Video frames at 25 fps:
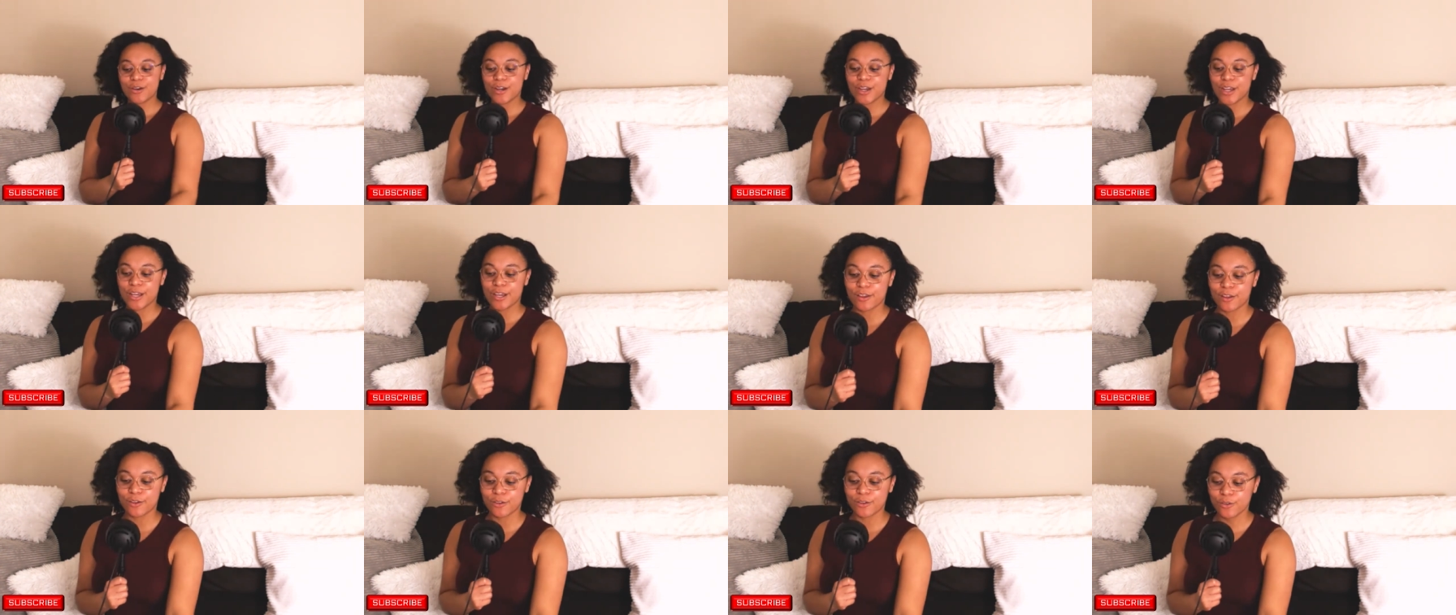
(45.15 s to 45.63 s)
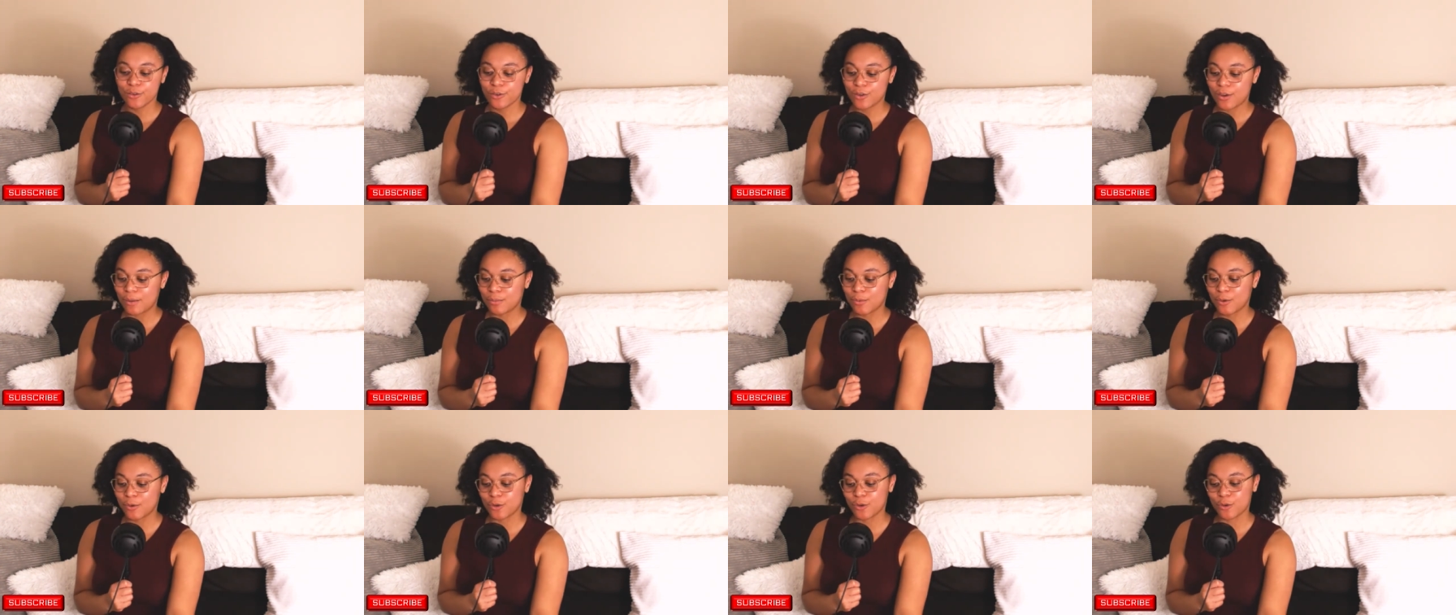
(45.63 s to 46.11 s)
and you know,
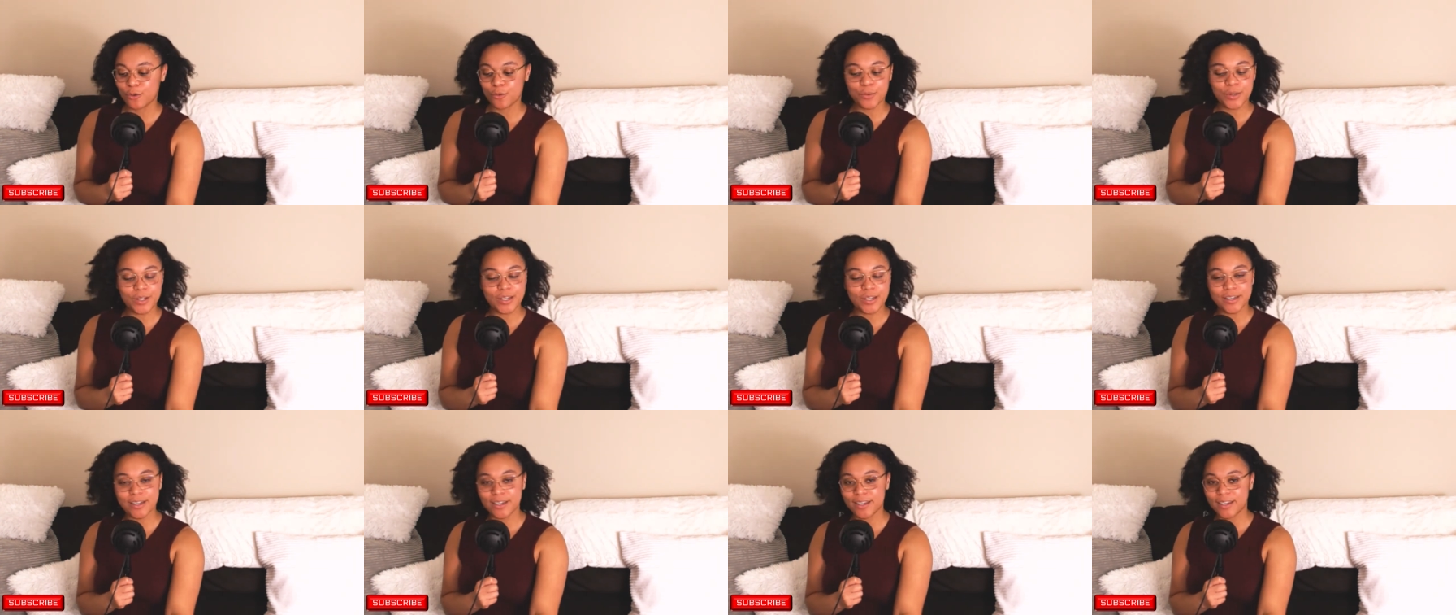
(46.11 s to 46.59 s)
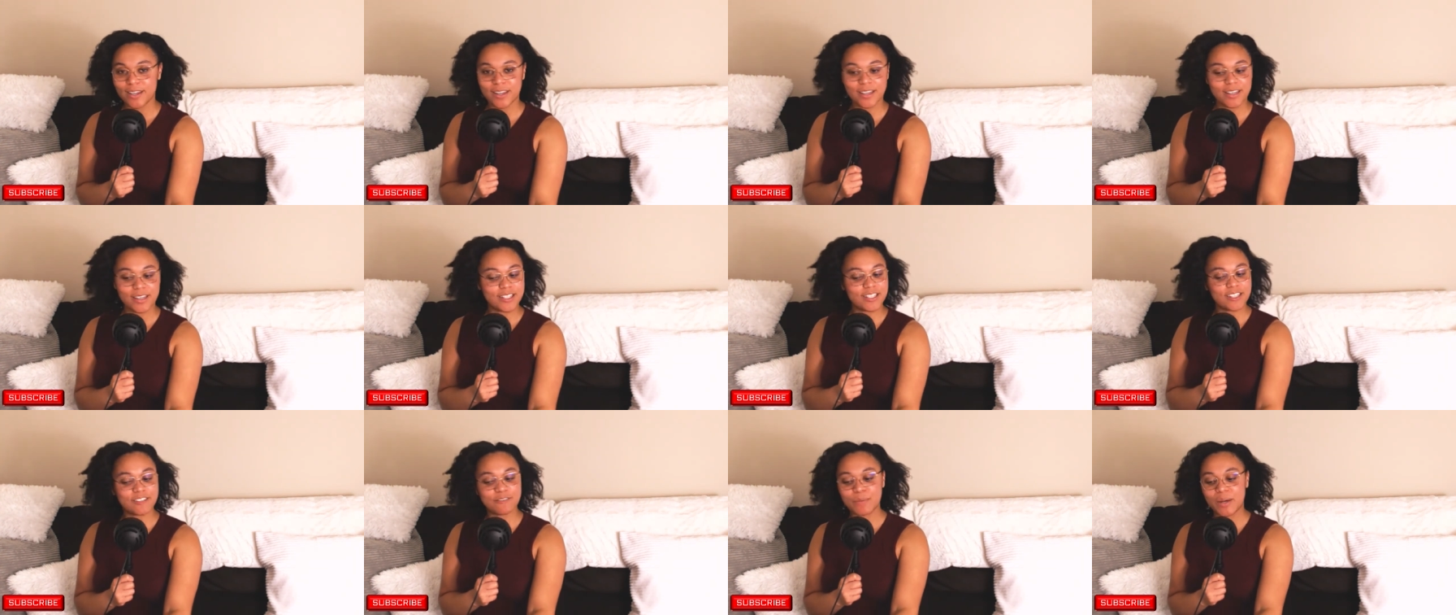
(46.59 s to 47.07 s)
I'm gonna read it and
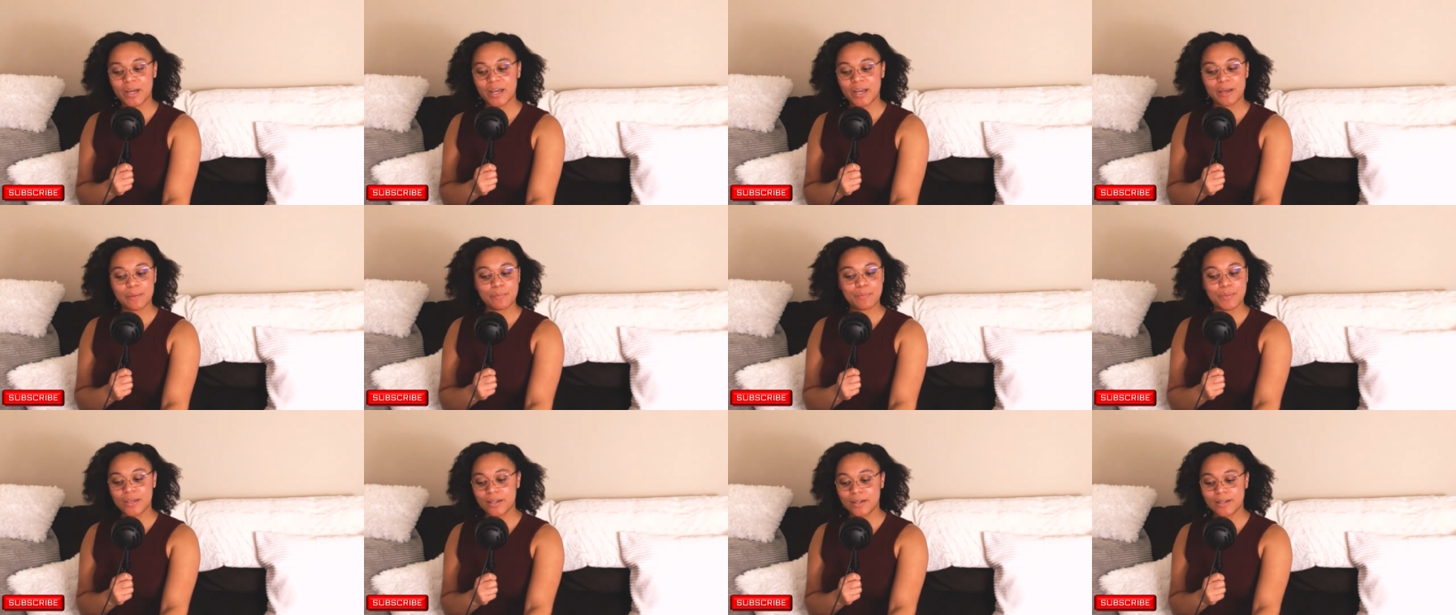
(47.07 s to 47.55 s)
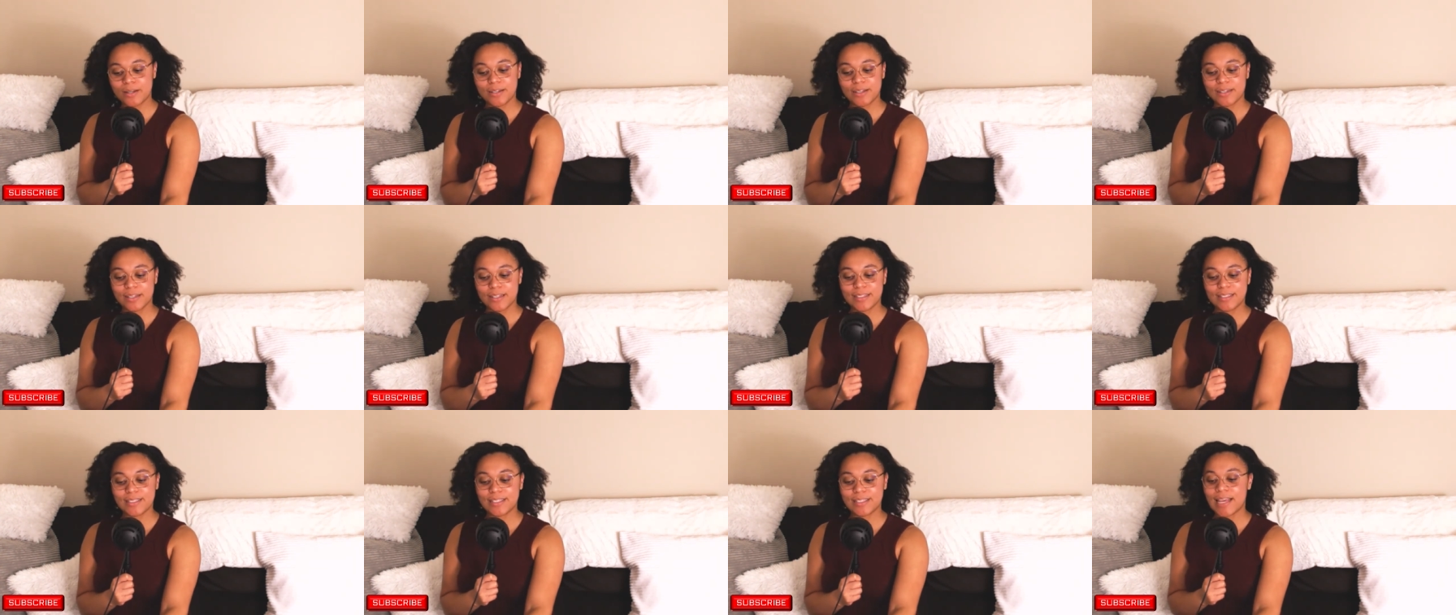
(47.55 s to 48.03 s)
give my
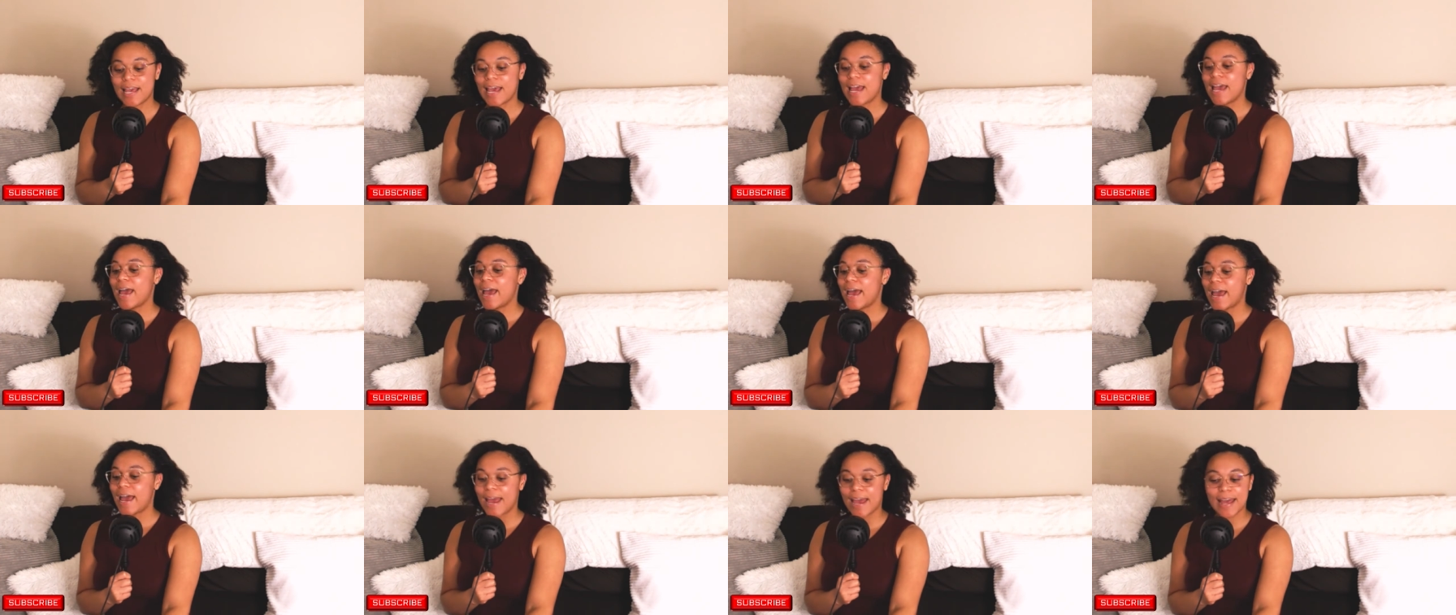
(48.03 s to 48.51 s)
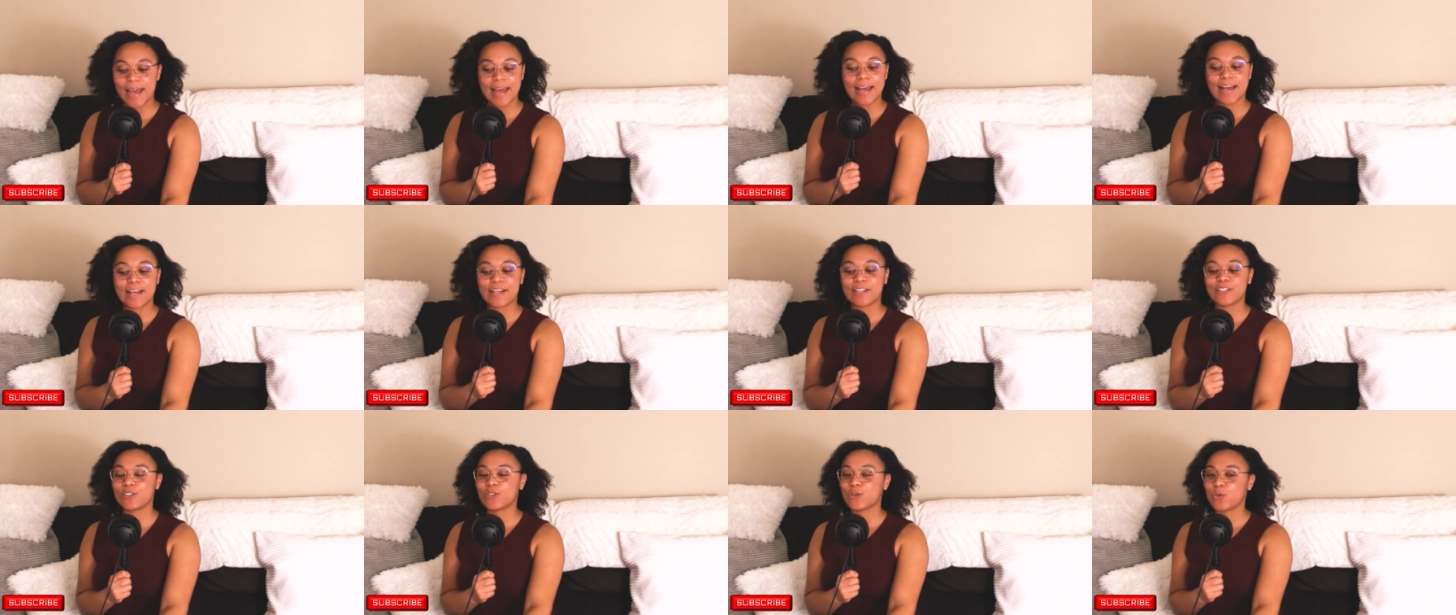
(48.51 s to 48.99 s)
opinions
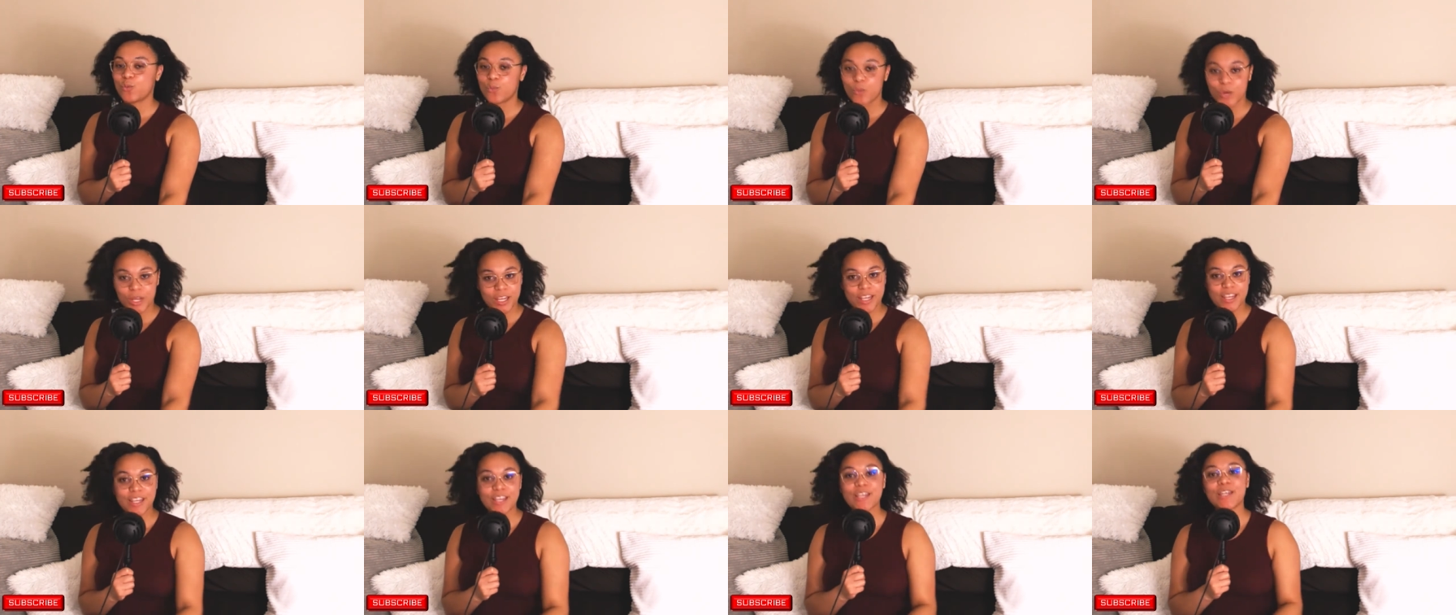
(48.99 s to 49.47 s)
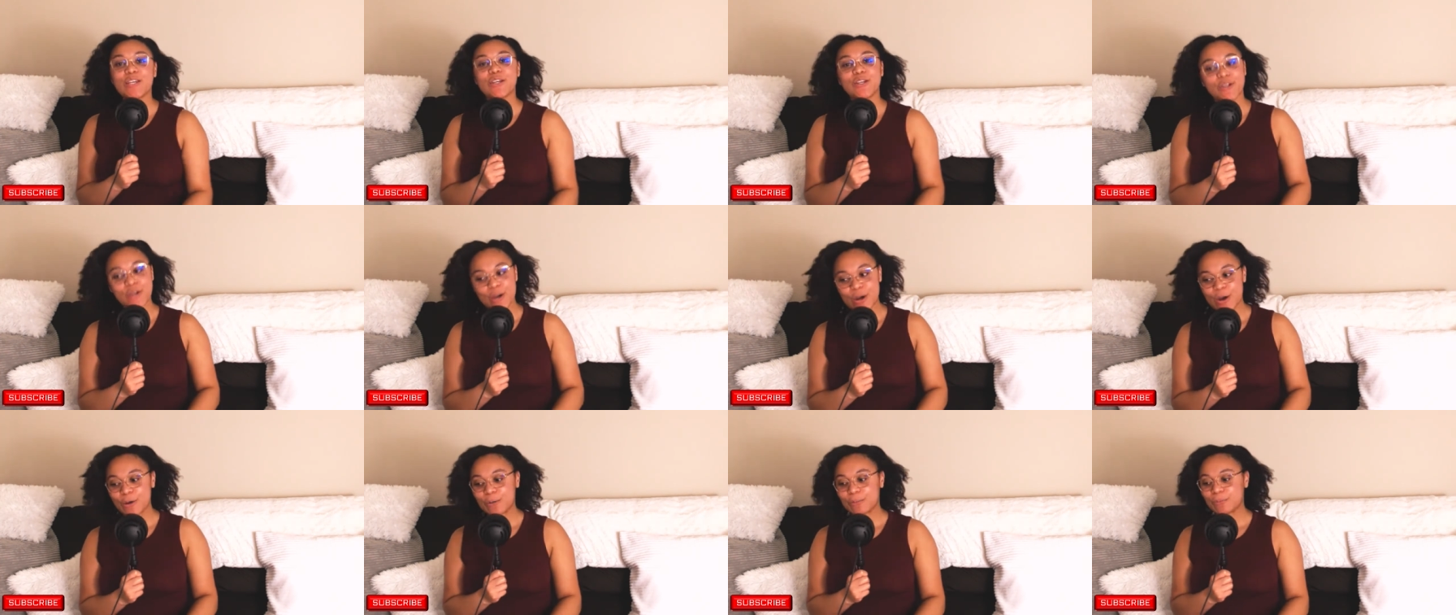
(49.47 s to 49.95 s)
as we
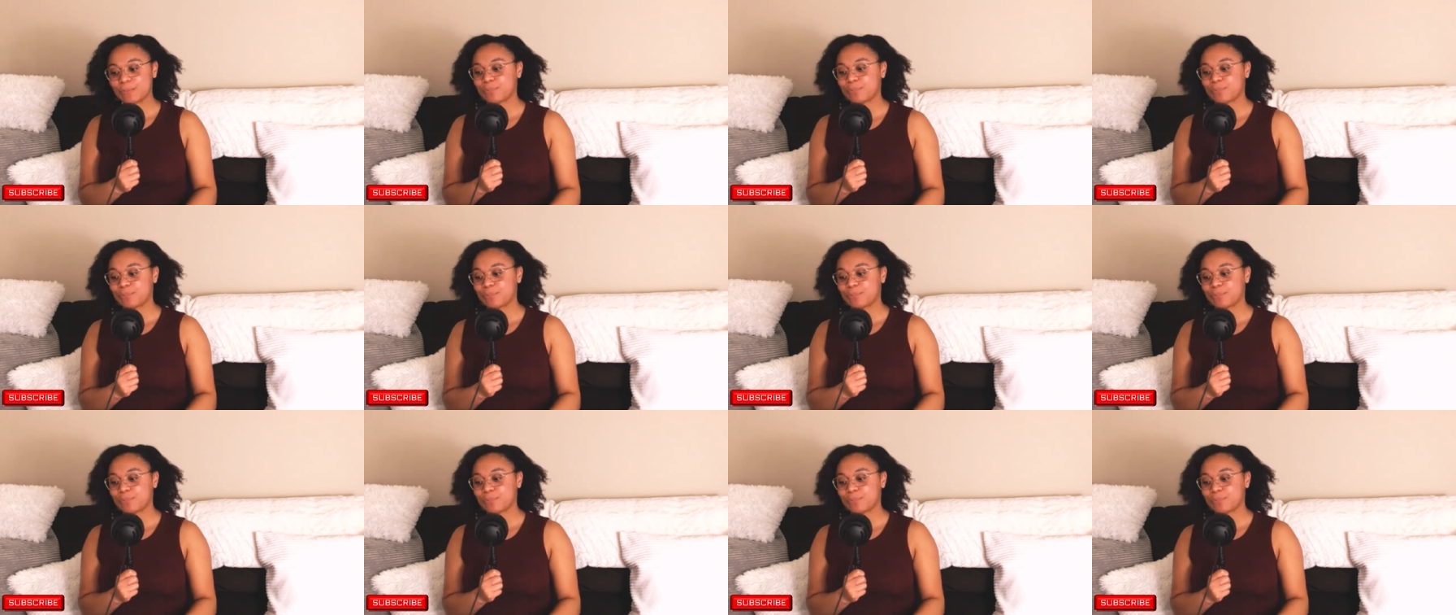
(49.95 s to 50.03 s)
go.